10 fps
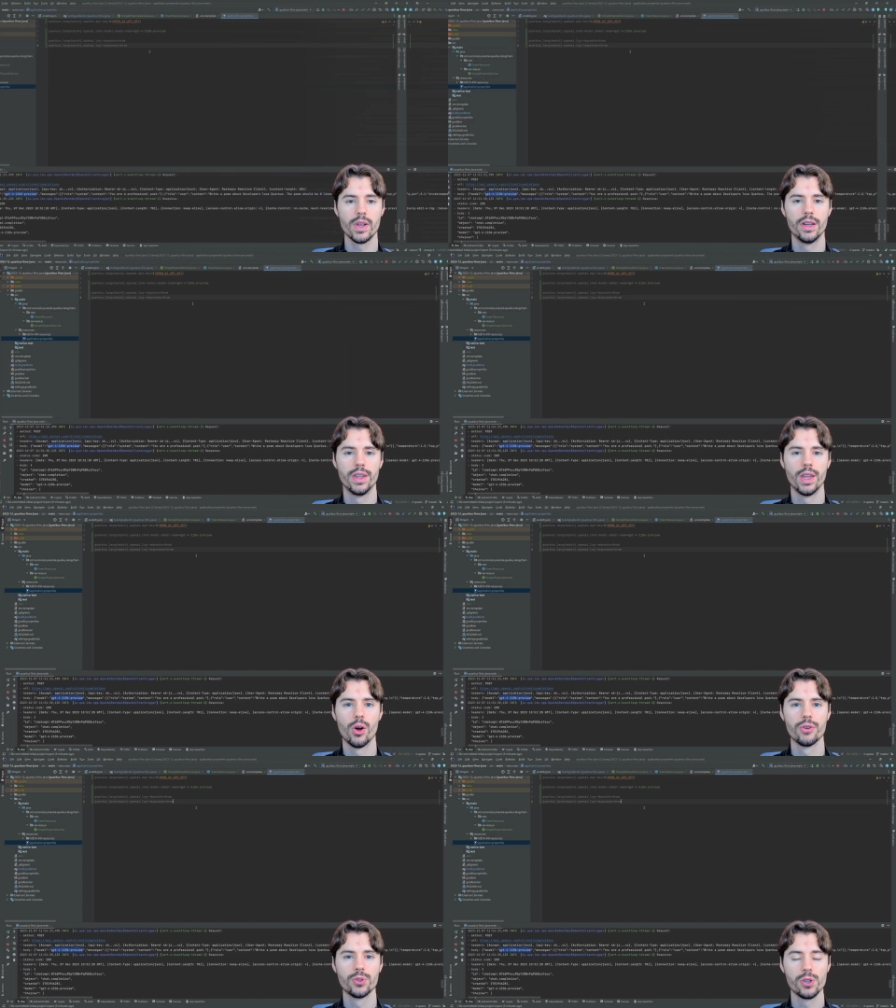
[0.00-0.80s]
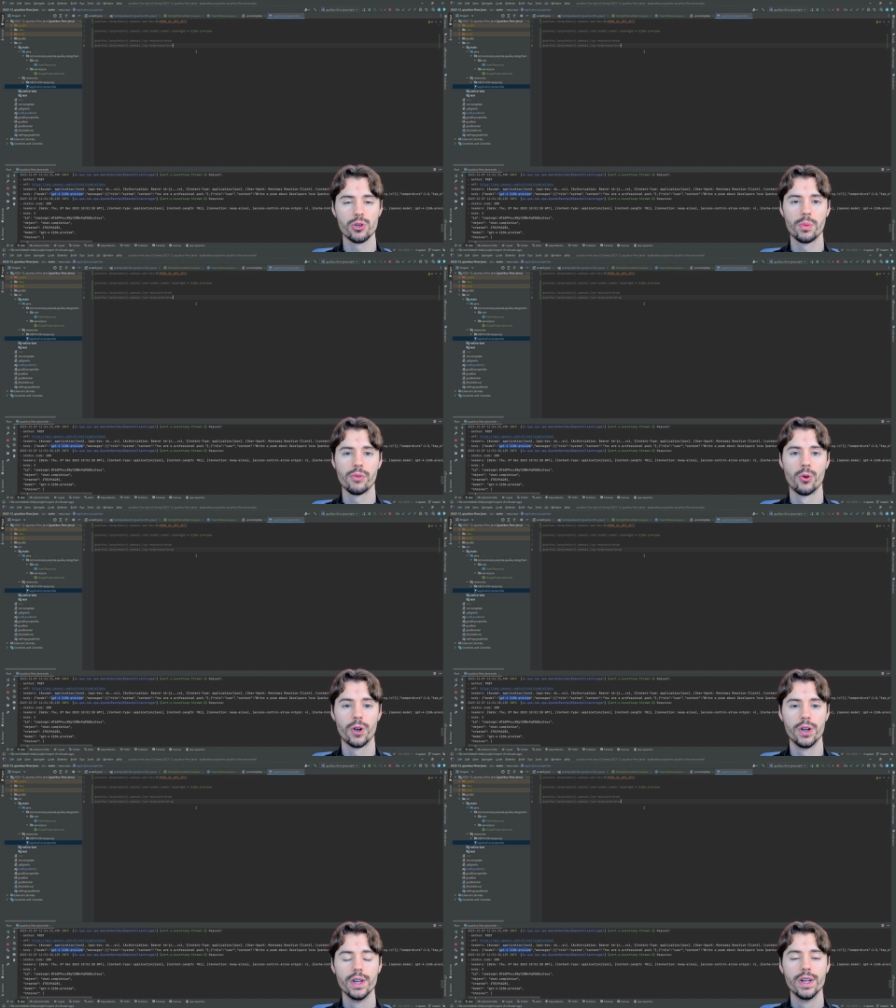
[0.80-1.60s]
Now, I've told you before,
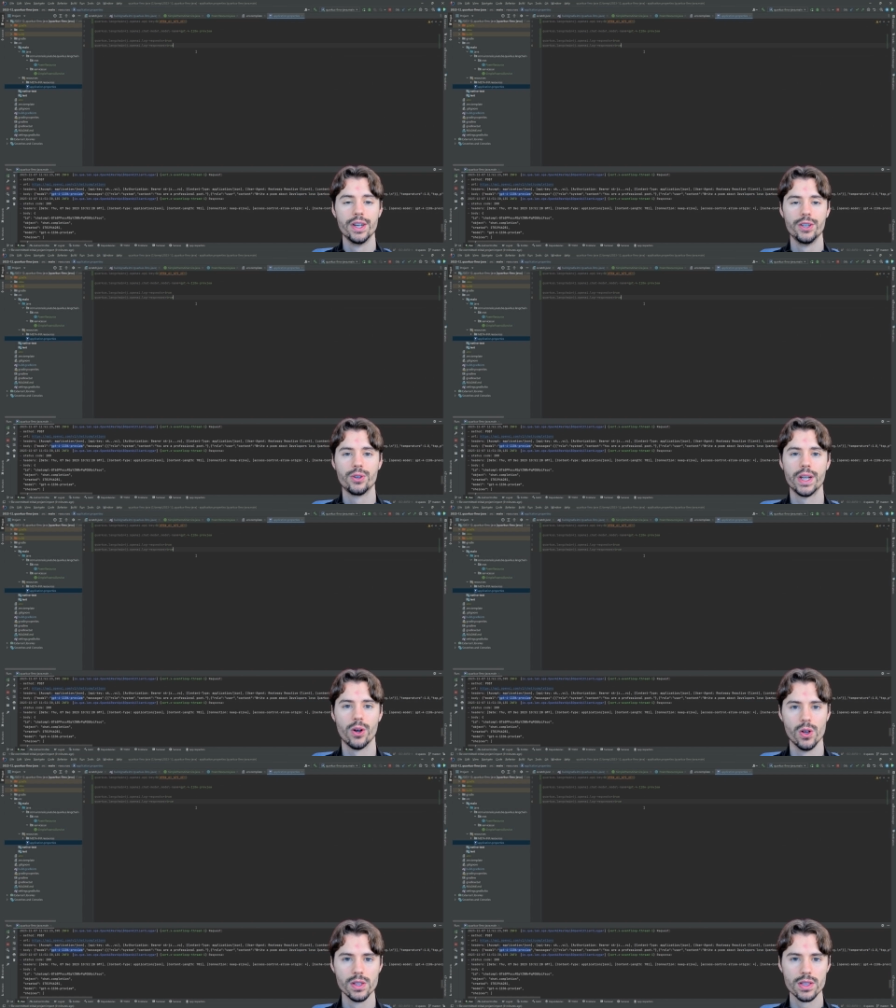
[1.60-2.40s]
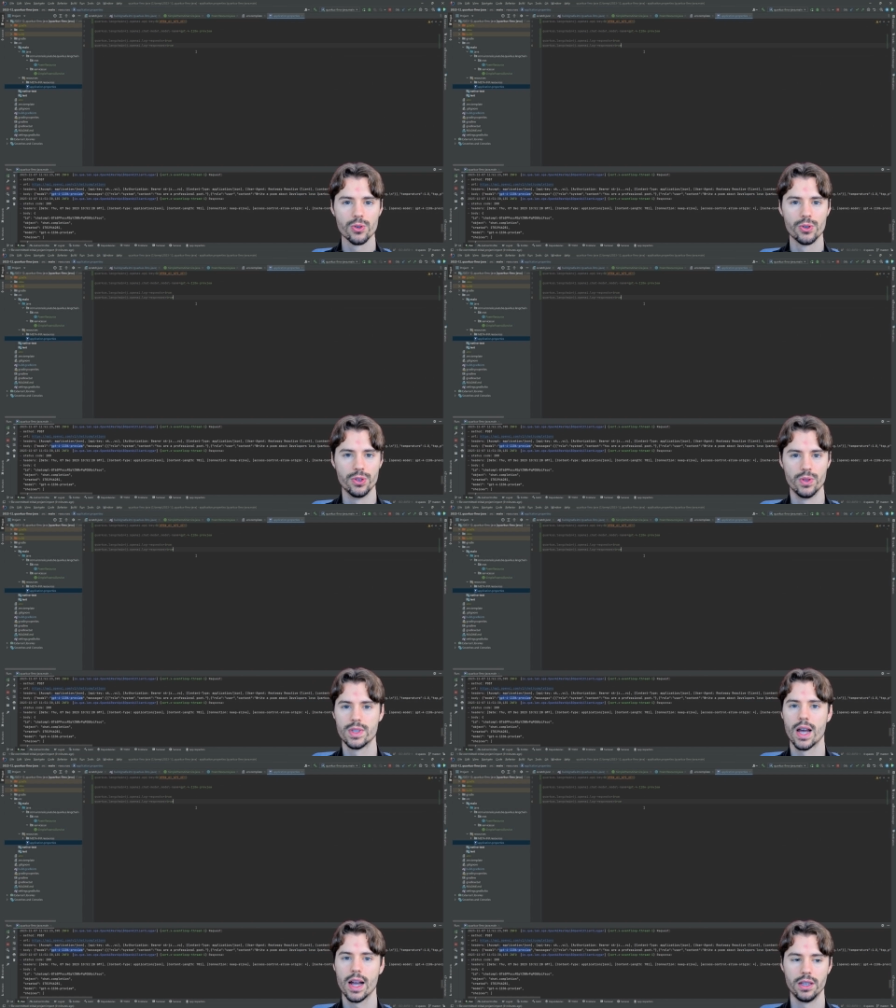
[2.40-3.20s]
you can also use
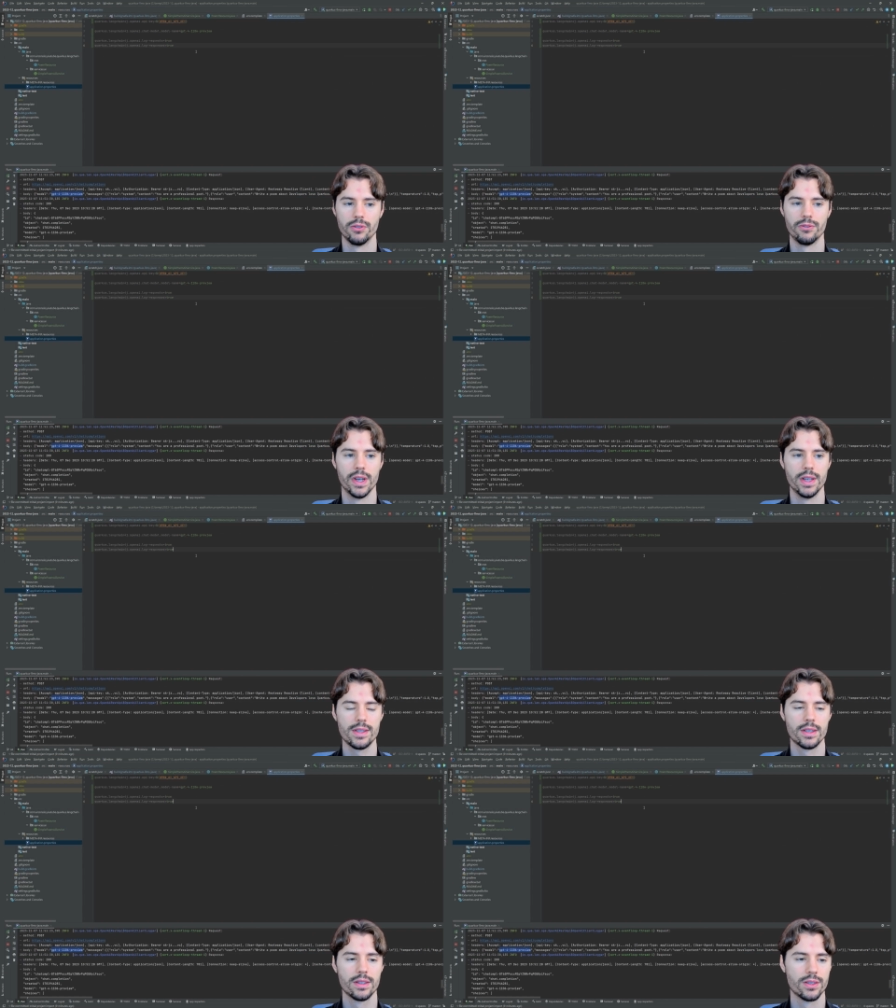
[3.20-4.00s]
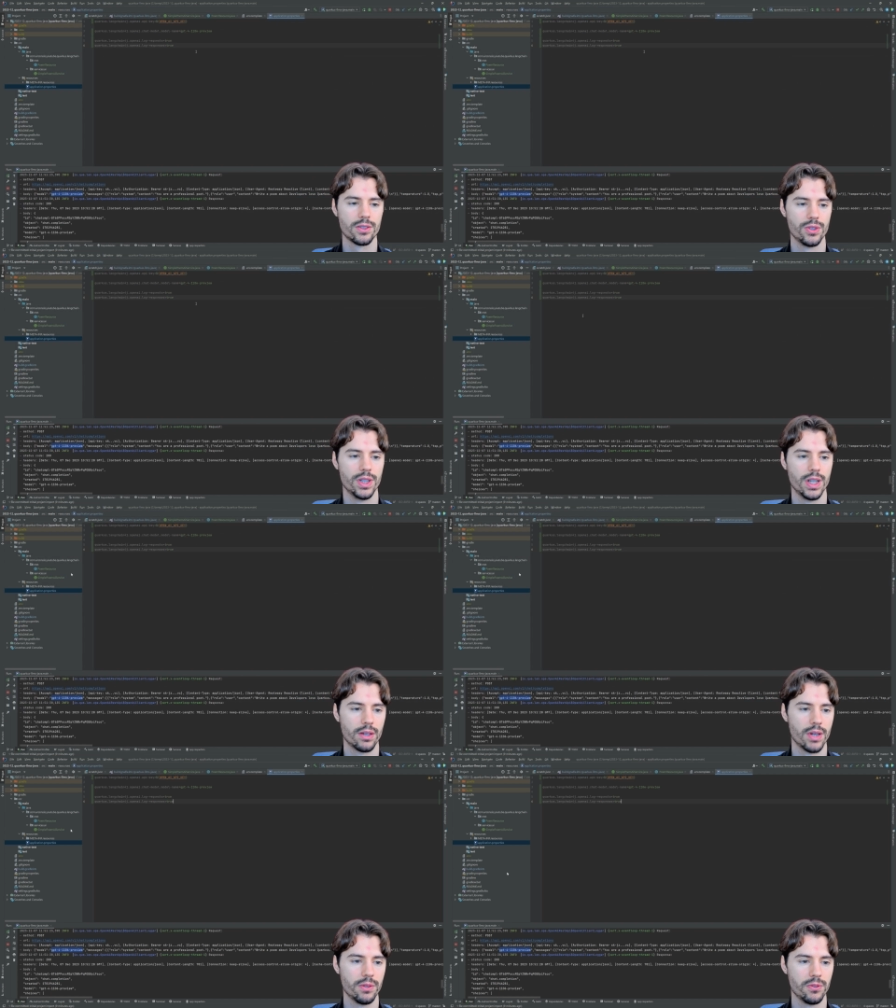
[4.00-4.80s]
Hugging Face to
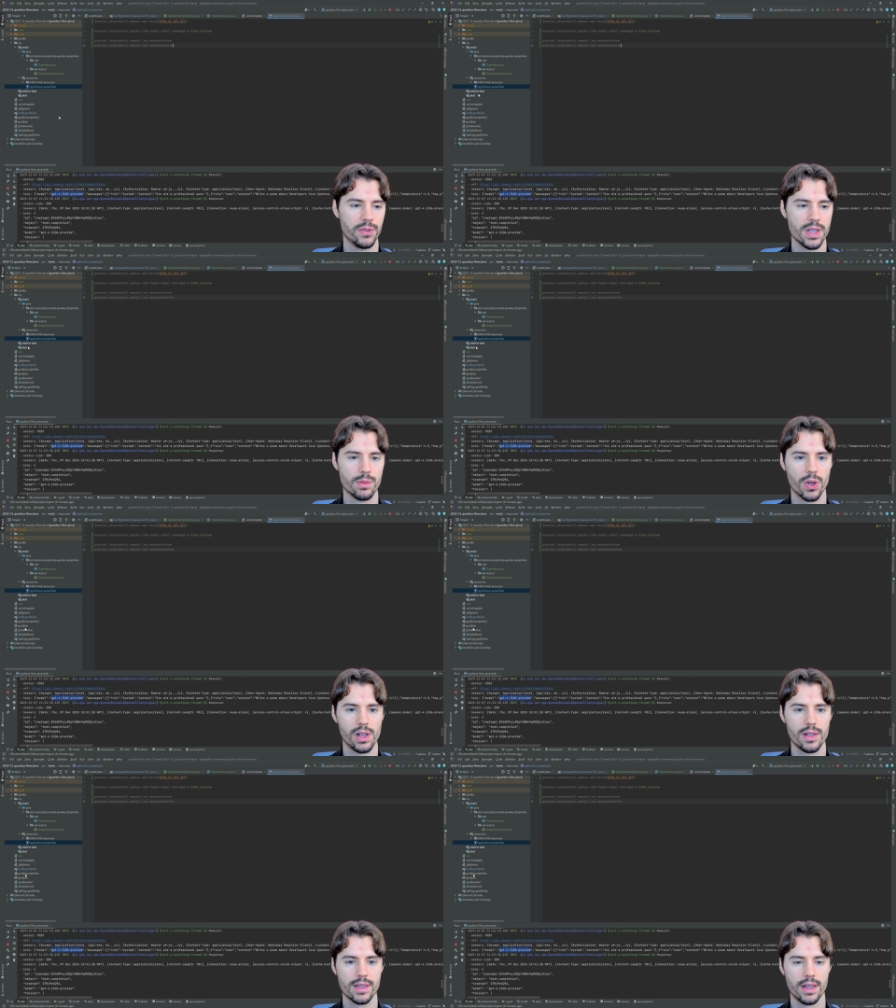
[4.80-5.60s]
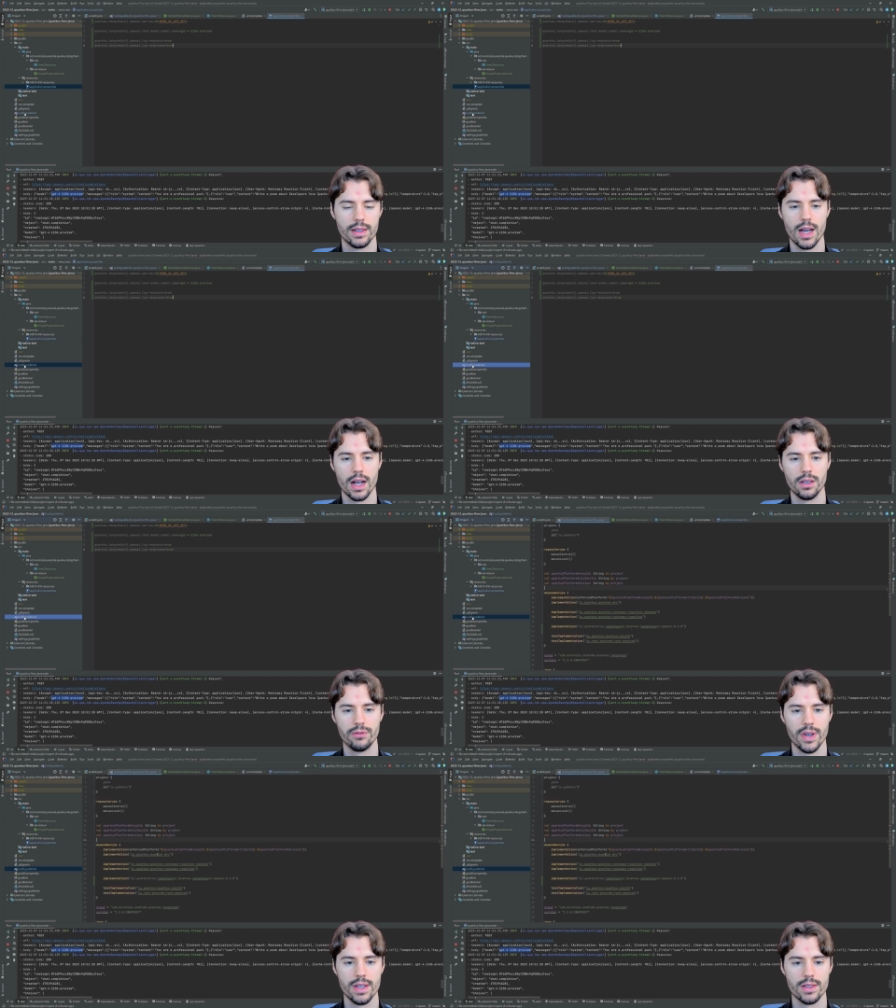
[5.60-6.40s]
integrate with these models, and Hugging
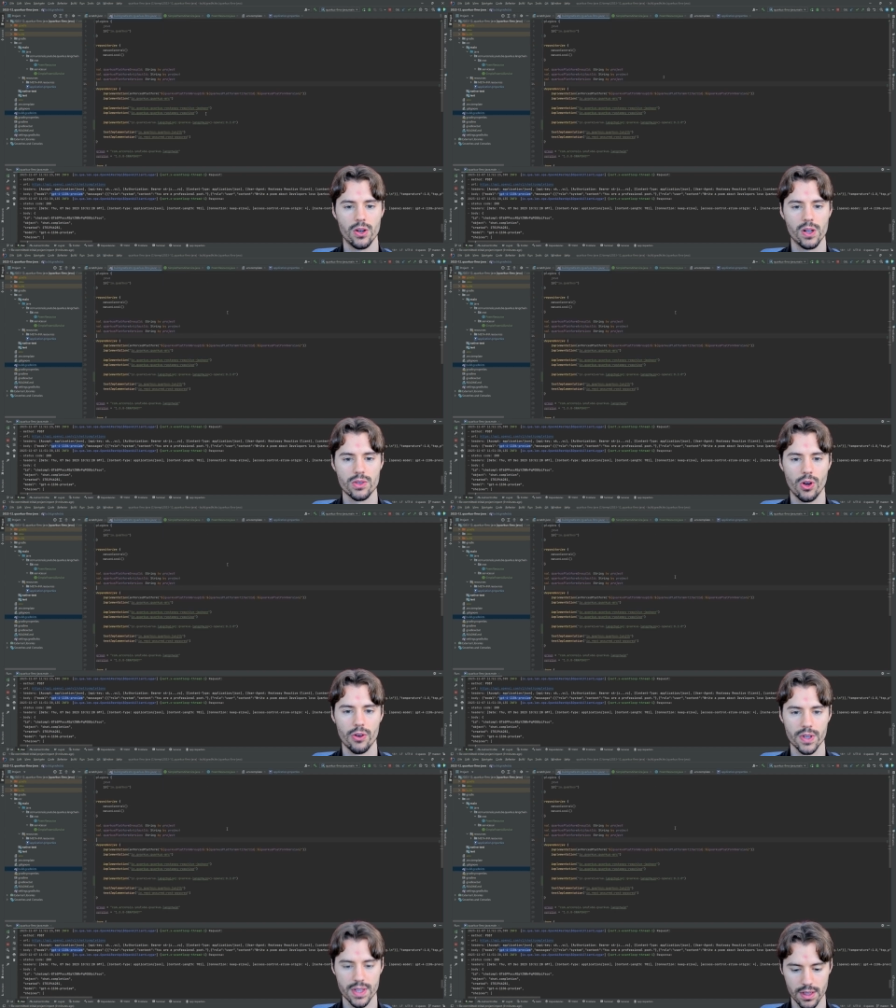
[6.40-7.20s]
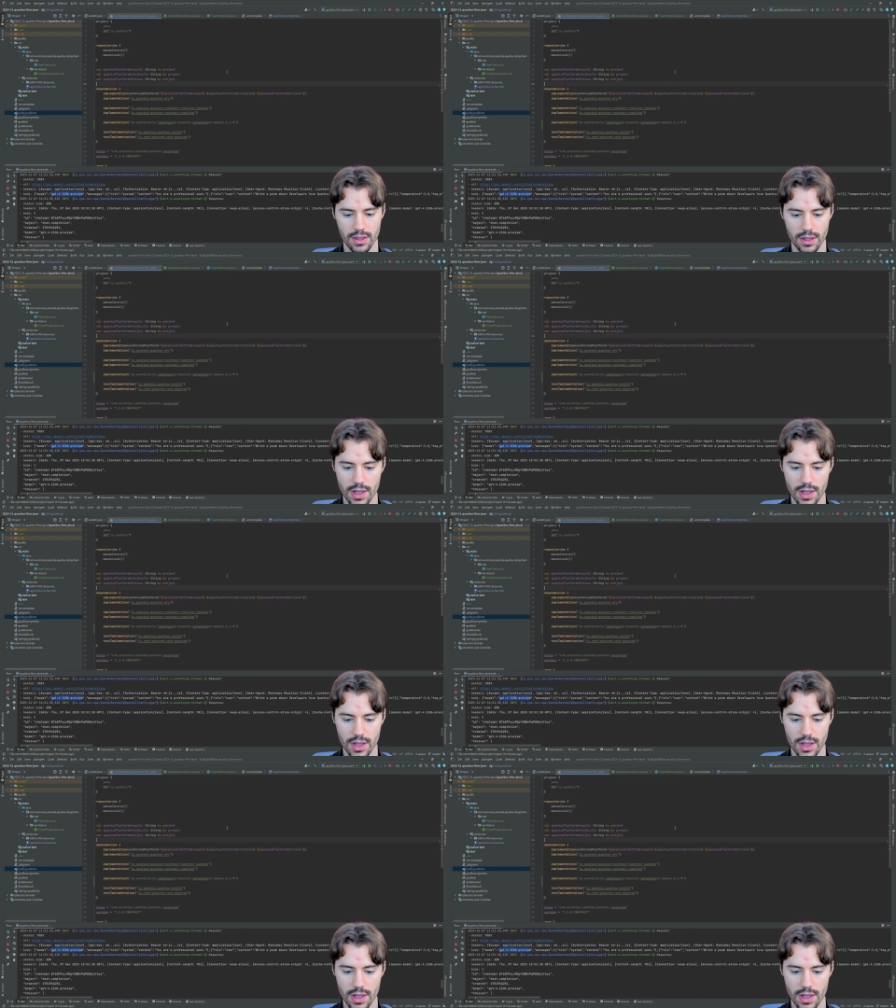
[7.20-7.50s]
Face also offers uh,